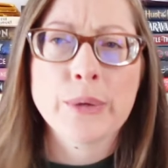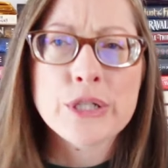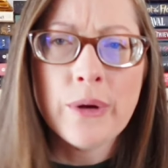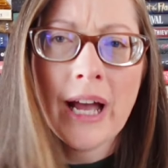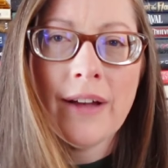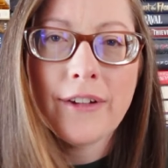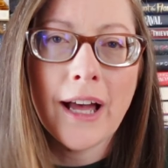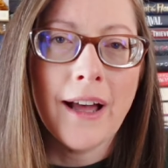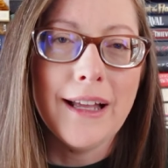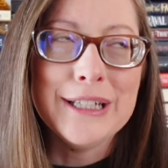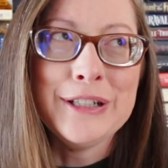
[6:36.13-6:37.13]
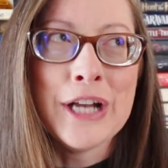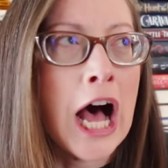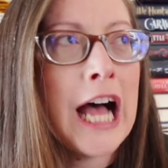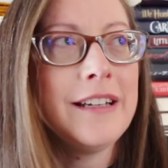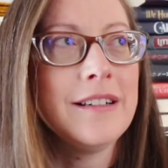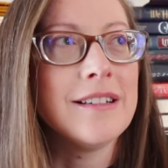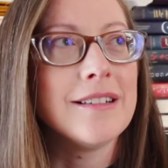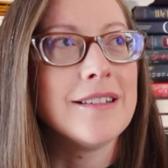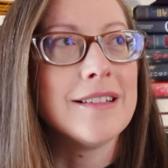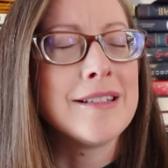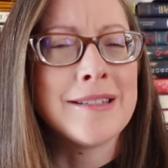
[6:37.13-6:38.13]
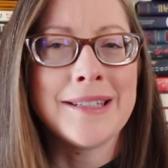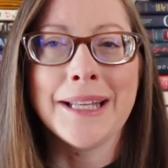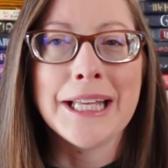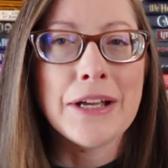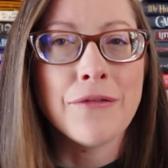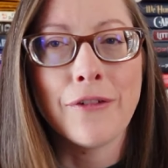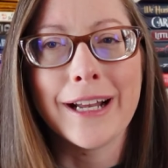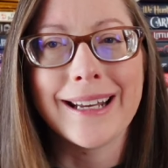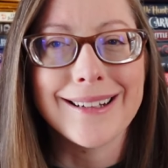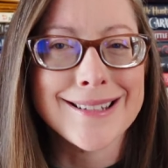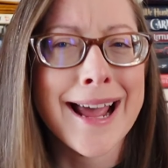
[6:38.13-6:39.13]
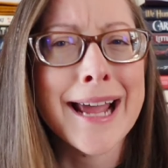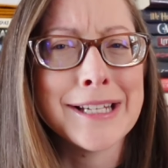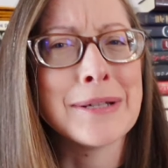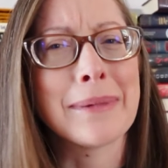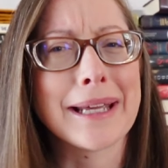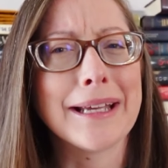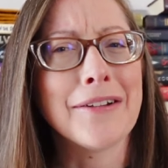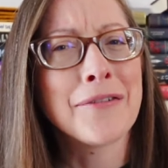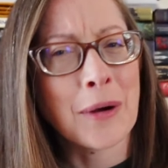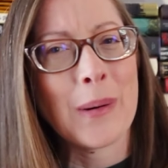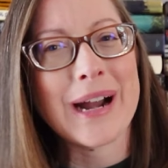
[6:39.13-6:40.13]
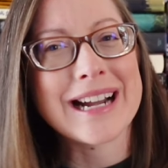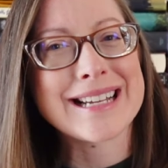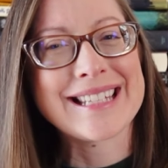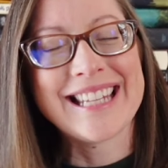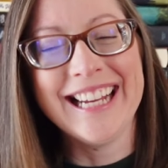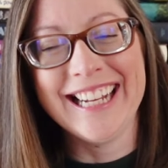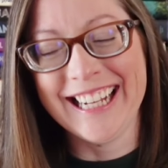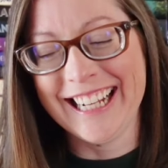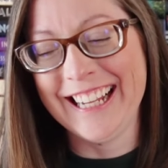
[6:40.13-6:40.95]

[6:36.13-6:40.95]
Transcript: Now we do have a non silly funny side to me, of course.